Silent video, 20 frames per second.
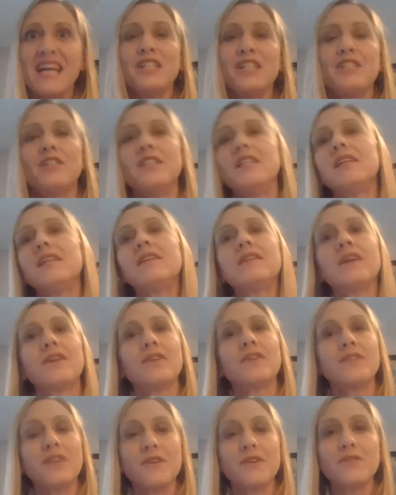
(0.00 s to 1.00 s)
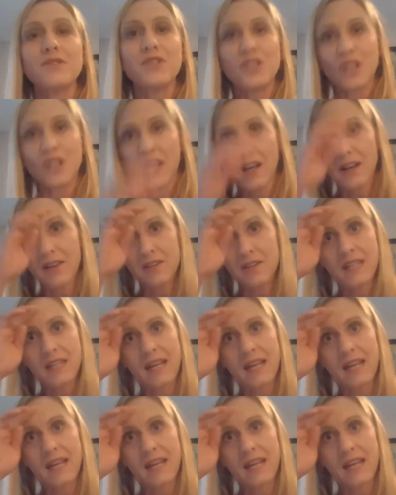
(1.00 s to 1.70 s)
to declutter those shelves,